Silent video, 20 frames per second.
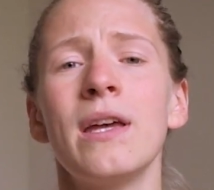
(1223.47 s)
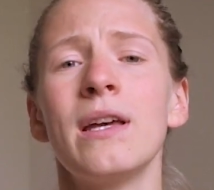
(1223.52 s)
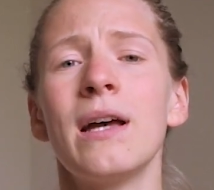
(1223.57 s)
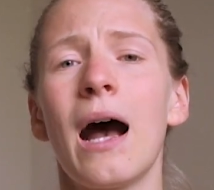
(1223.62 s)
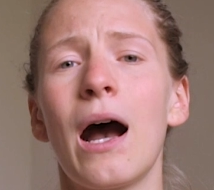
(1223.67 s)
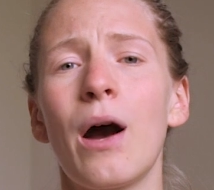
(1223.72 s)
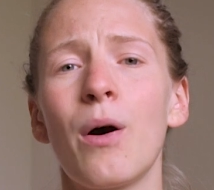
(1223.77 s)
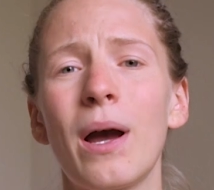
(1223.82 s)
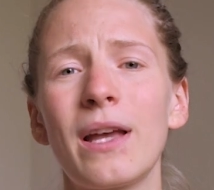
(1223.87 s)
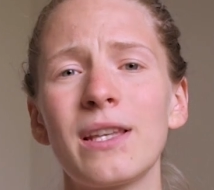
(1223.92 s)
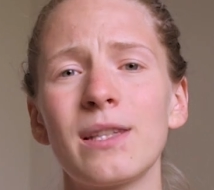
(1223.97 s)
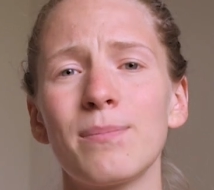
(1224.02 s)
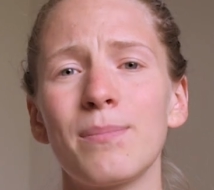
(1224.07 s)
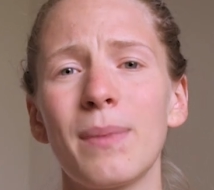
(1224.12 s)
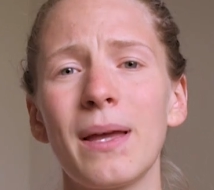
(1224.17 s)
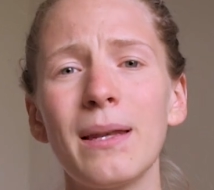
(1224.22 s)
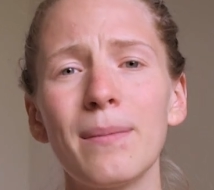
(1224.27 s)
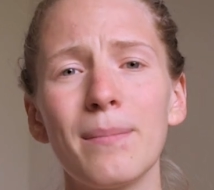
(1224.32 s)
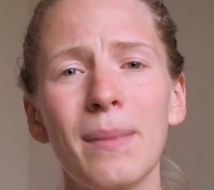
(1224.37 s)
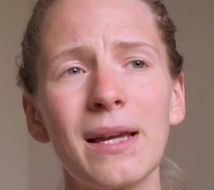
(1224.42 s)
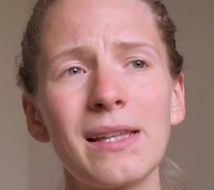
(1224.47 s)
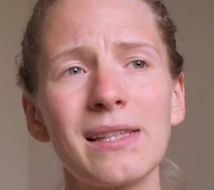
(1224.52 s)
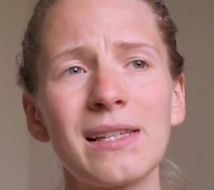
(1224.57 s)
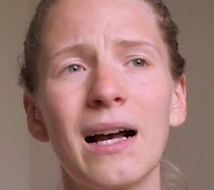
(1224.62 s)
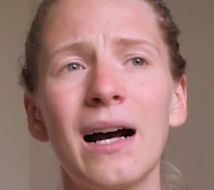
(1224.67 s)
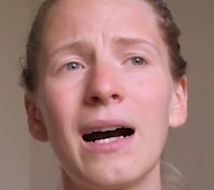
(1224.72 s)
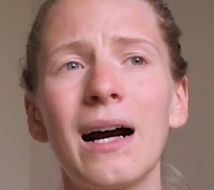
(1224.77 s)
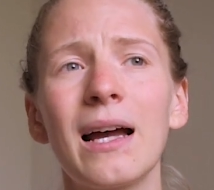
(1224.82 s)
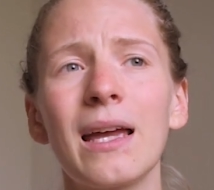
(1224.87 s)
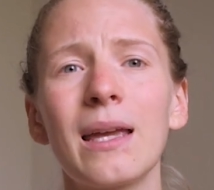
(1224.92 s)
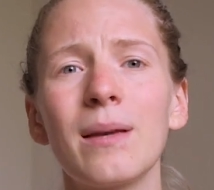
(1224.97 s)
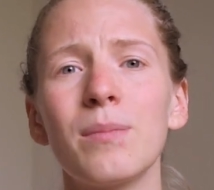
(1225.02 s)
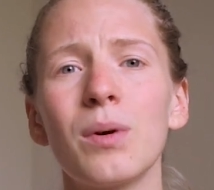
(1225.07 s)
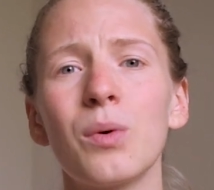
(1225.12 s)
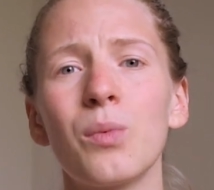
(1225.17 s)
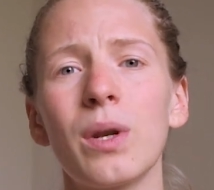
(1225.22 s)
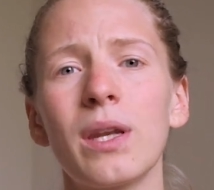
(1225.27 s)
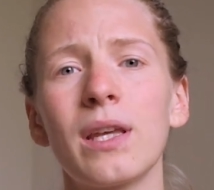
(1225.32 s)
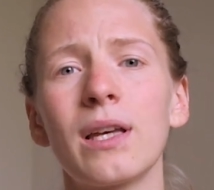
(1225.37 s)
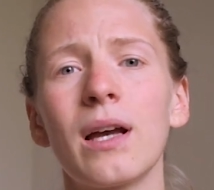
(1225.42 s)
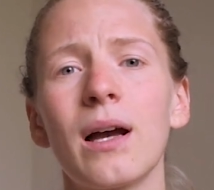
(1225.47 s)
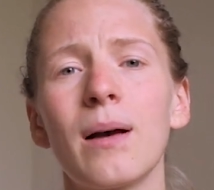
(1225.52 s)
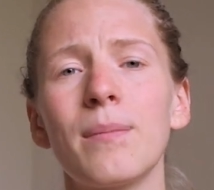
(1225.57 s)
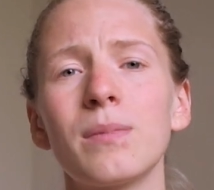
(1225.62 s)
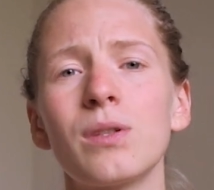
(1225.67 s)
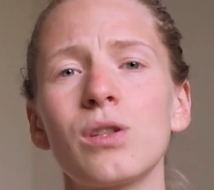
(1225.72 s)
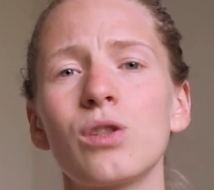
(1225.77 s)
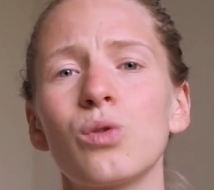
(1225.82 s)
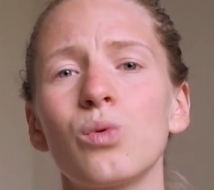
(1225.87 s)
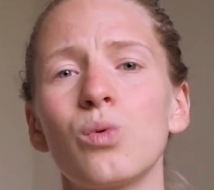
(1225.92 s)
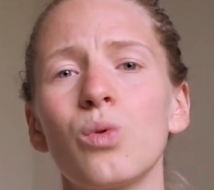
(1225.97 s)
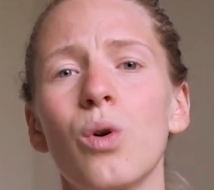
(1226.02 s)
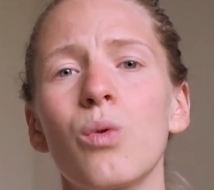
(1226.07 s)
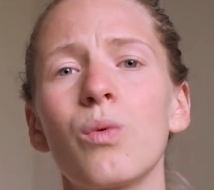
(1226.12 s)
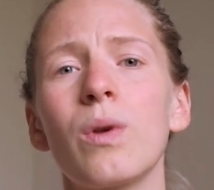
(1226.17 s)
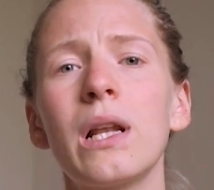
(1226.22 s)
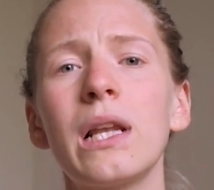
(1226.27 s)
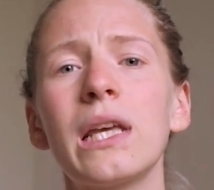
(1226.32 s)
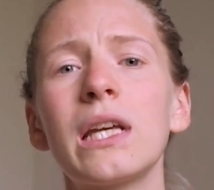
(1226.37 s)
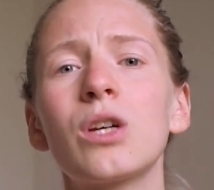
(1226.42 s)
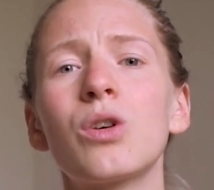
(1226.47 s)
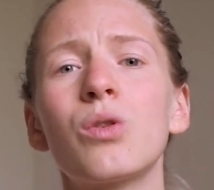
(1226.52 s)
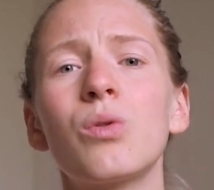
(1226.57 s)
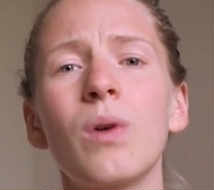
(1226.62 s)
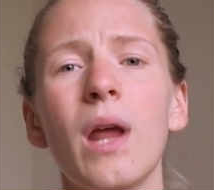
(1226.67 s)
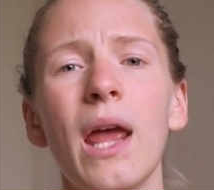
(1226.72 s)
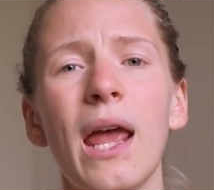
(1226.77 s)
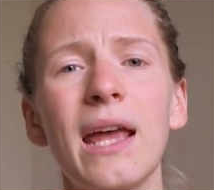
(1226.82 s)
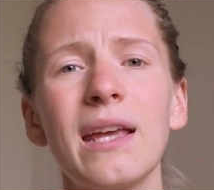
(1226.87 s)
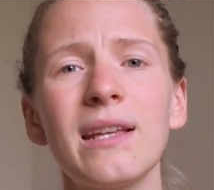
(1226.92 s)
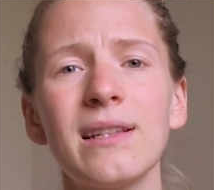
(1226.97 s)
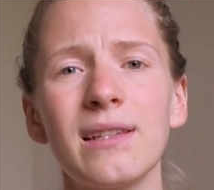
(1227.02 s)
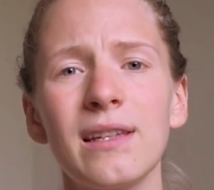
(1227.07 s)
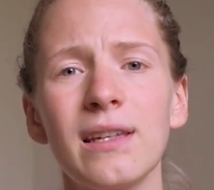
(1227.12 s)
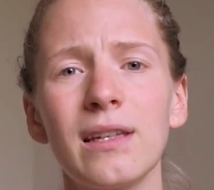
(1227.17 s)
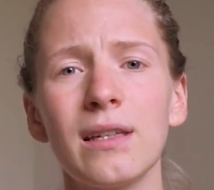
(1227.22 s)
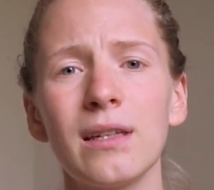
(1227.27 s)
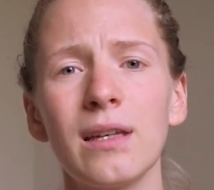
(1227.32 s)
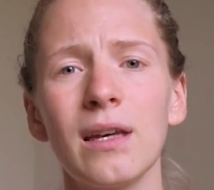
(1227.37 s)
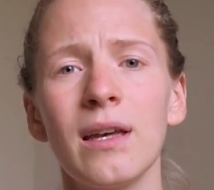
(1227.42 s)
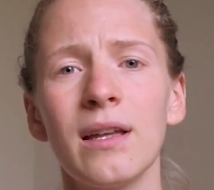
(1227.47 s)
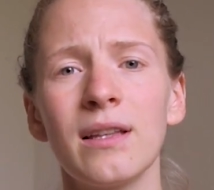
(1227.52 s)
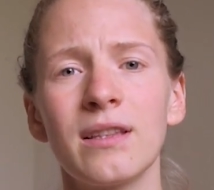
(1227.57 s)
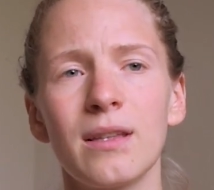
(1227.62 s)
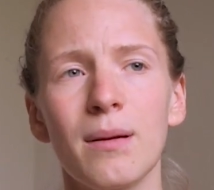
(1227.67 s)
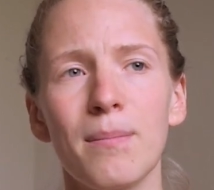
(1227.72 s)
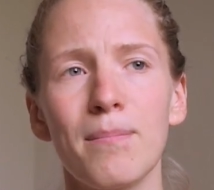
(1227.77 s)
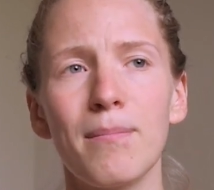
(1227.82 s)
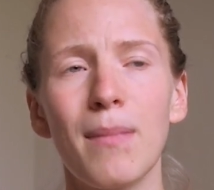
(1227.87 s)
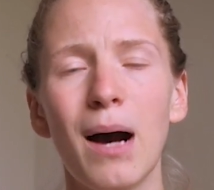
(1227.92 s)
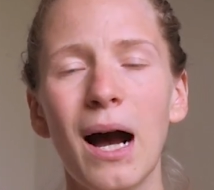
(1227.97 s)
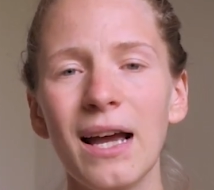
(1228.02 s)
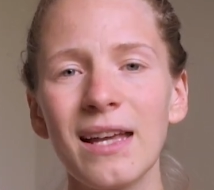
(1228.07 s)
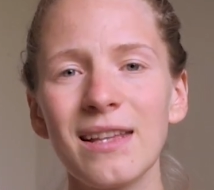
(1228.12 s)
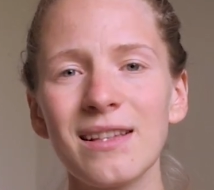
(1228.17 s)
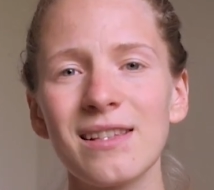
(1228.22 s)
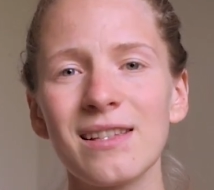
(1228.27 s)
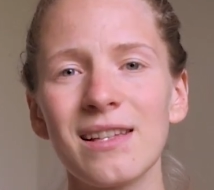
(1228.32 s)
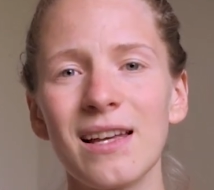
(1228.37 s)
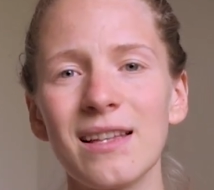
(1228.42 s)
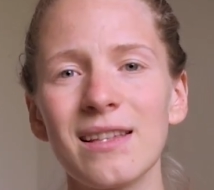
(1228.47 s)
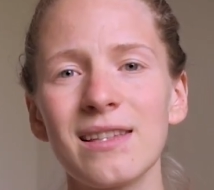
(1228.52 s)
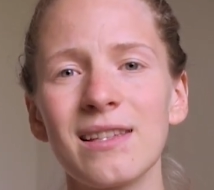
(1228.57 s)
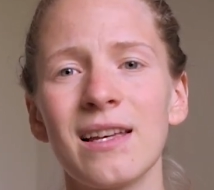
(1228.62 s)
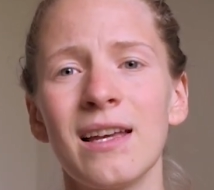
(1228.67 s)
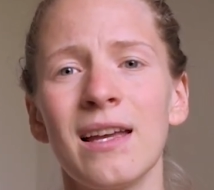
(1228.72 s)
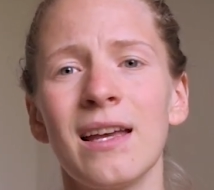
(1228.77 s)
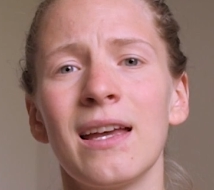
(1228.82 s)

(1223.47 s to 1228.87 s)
how i spend my time when it comes to really creating the mindset